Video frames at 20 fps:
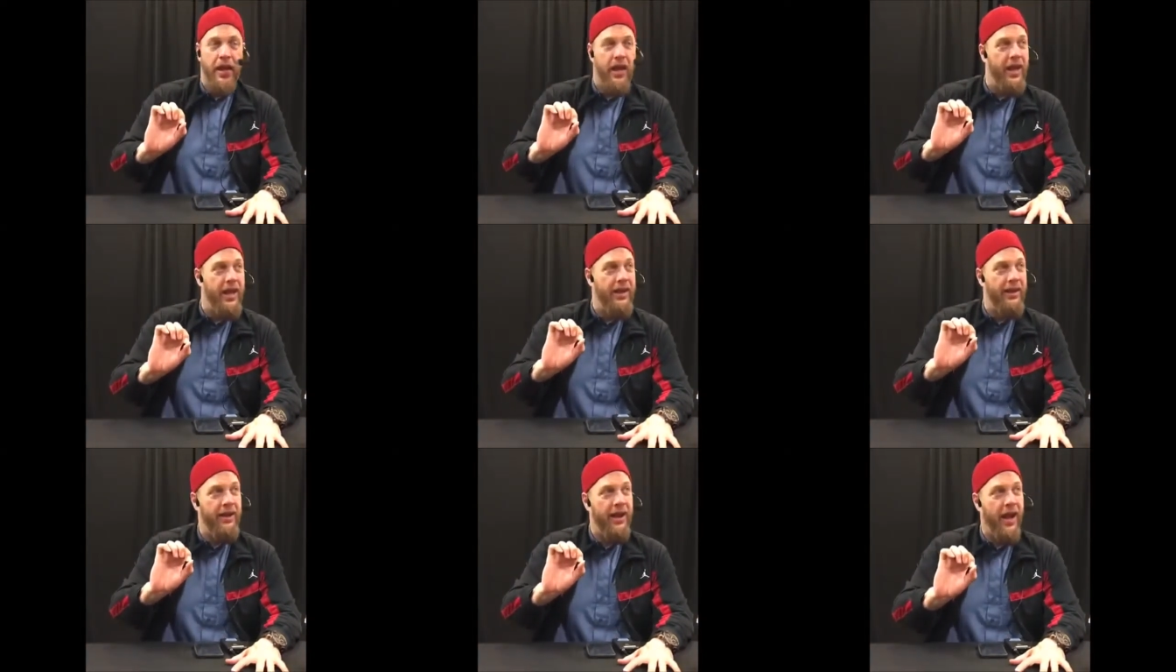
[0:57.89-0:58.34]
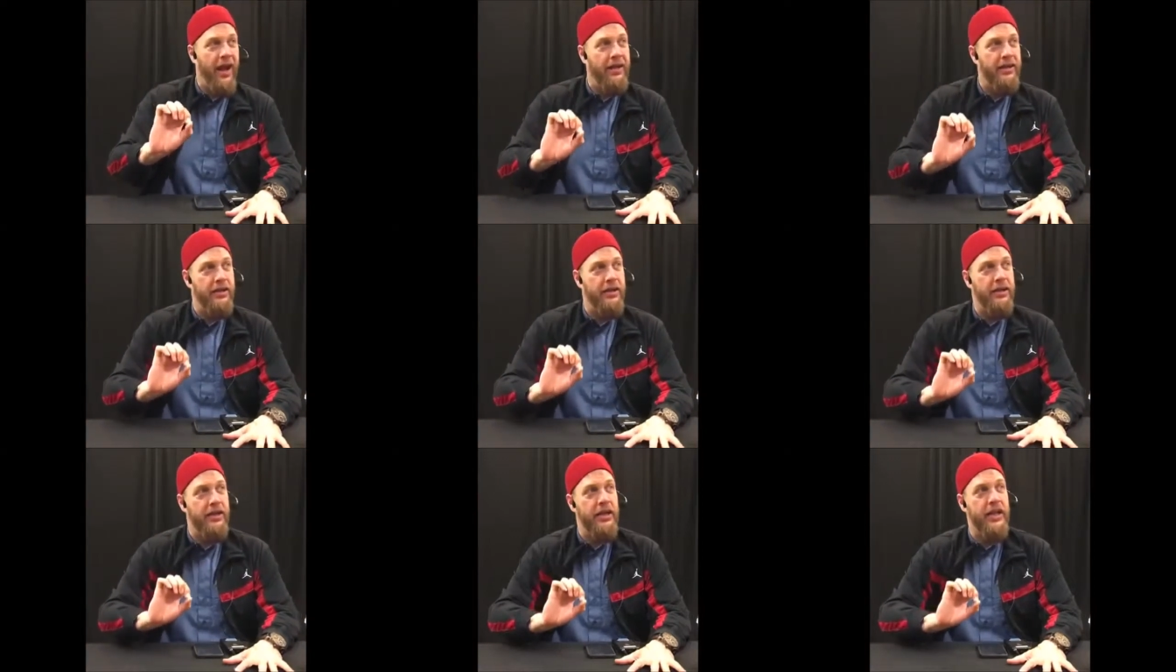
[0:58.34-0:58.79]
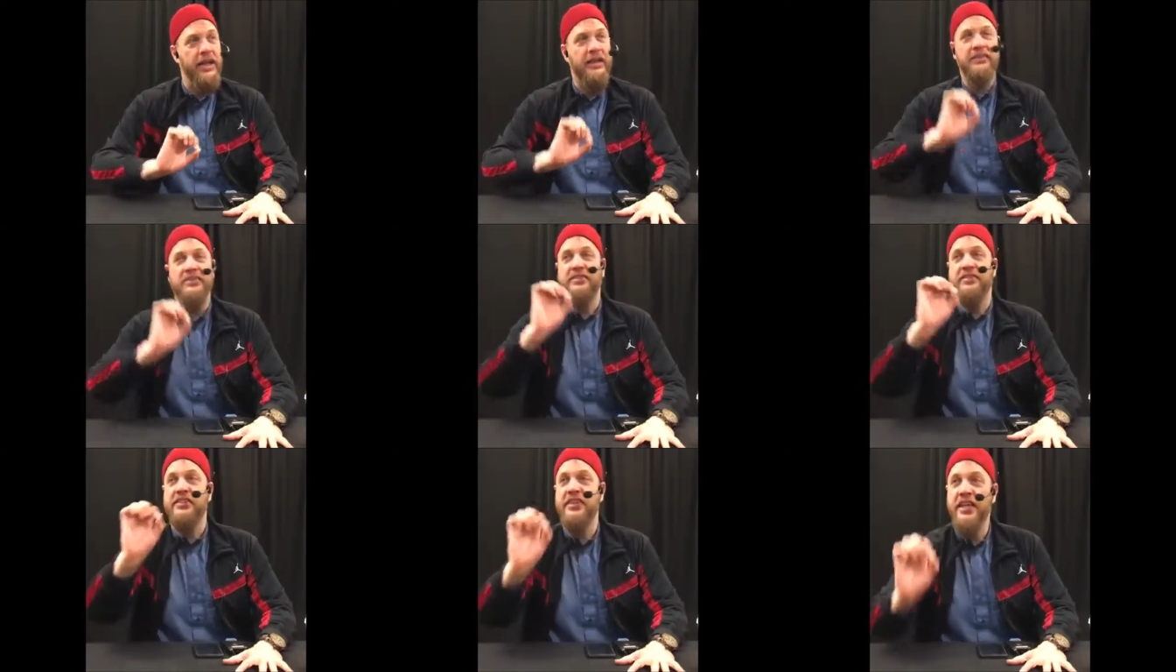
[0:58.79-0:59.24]
and not
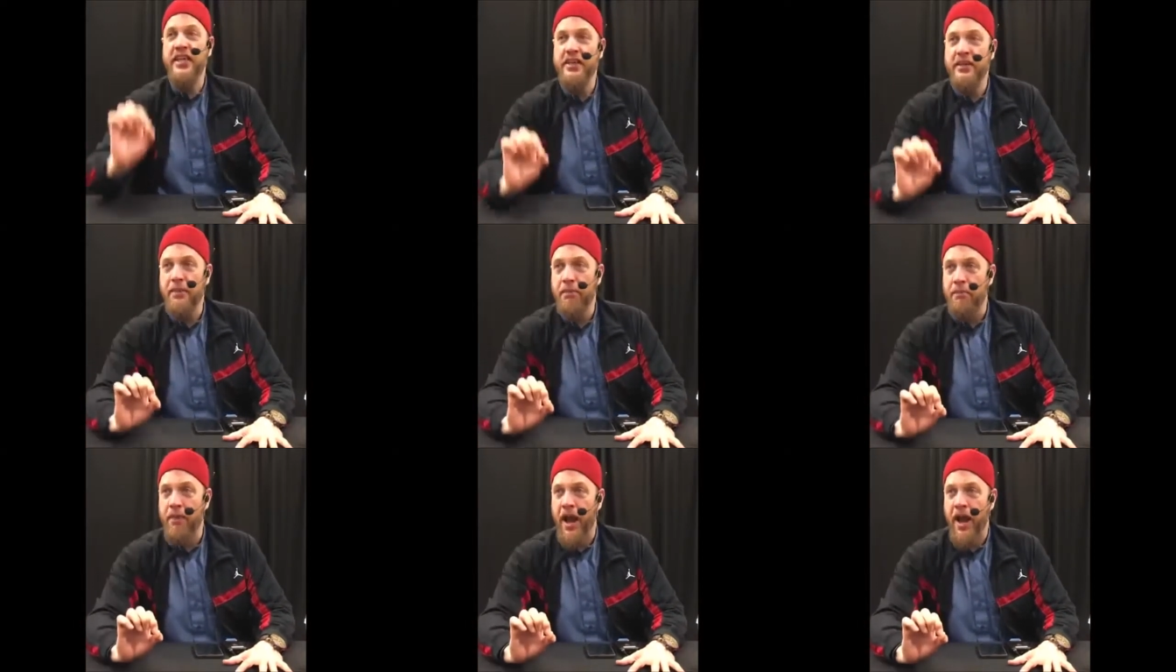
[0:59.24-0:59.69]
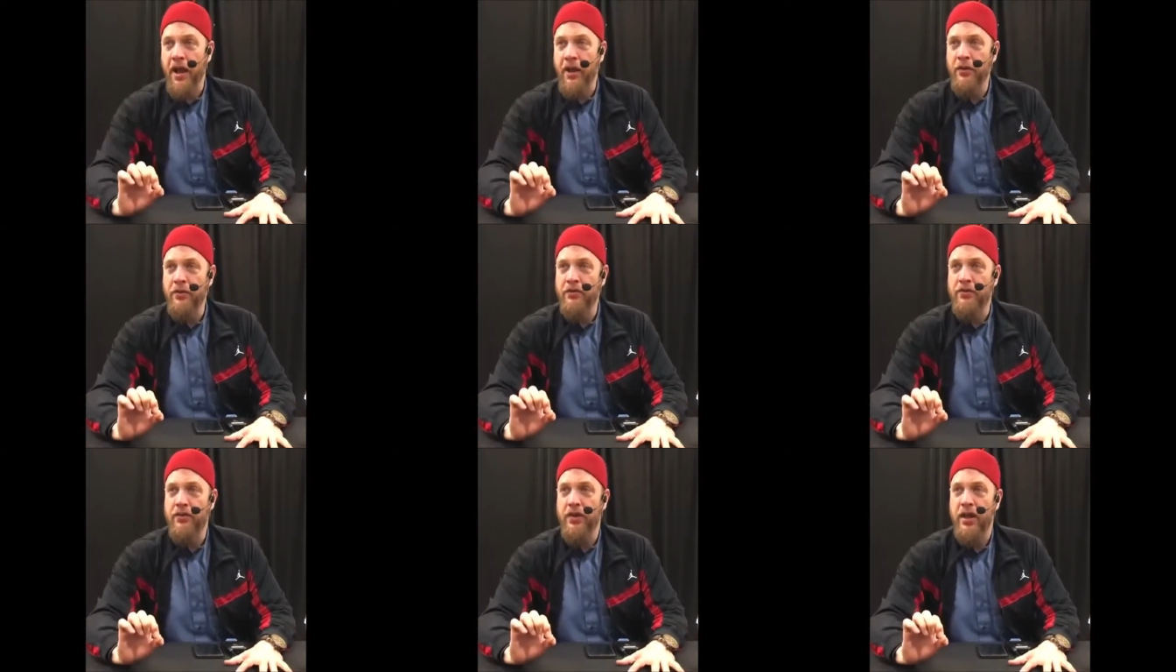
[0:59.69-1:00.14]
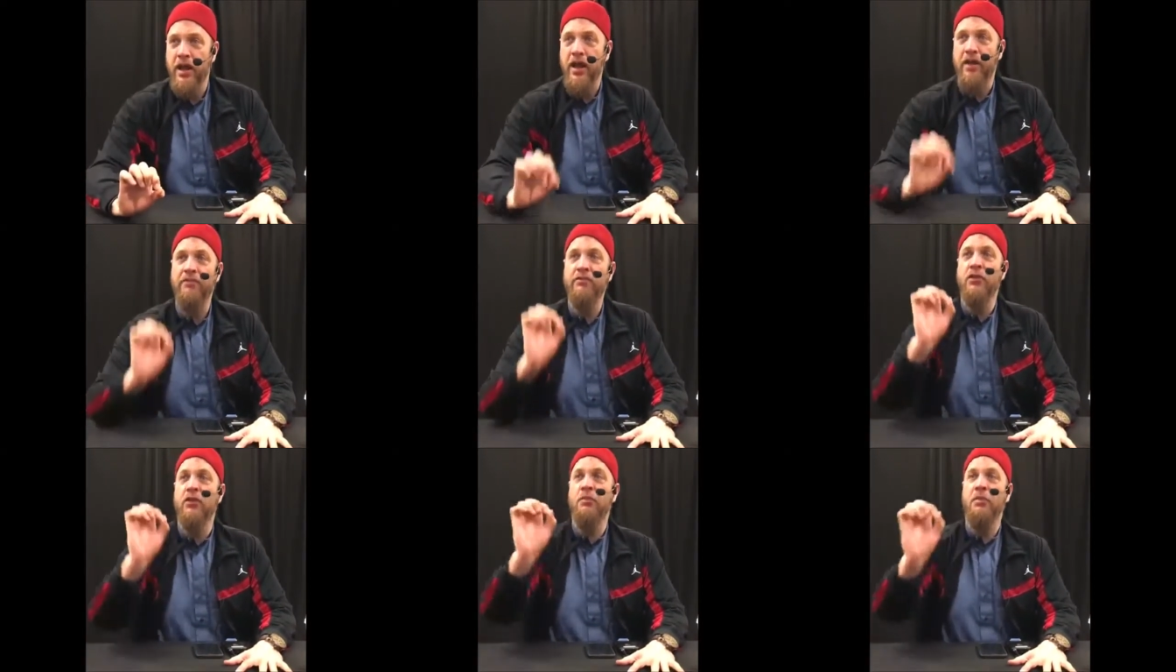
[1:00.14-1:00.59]
exceed the bounds
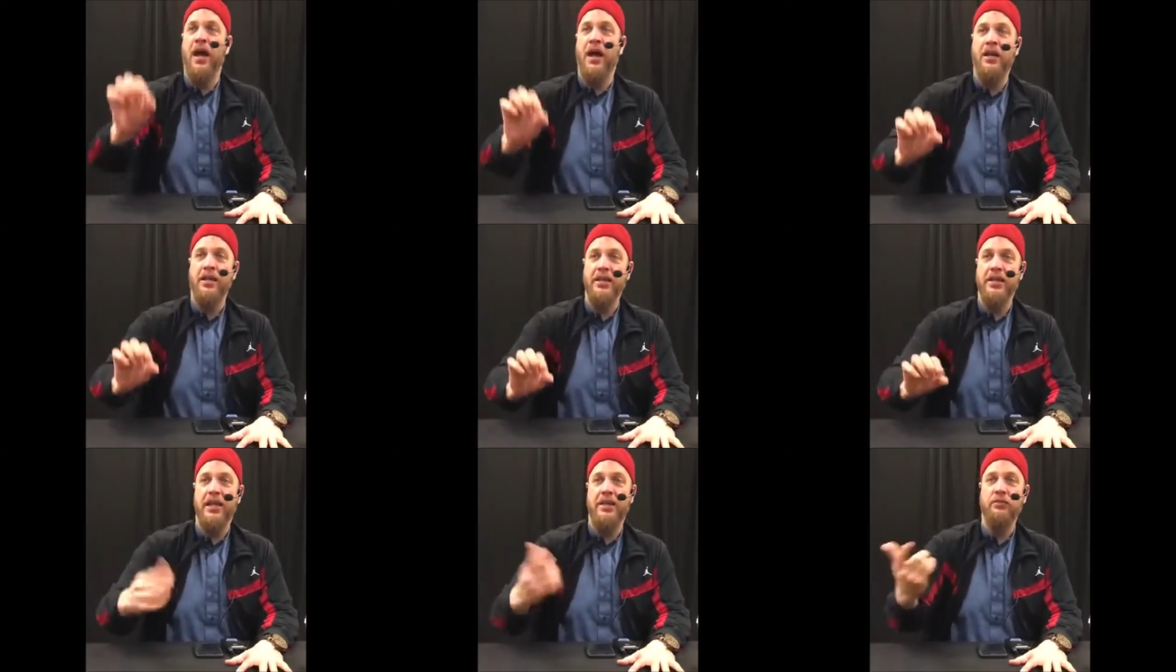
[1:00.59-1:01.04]
of normality.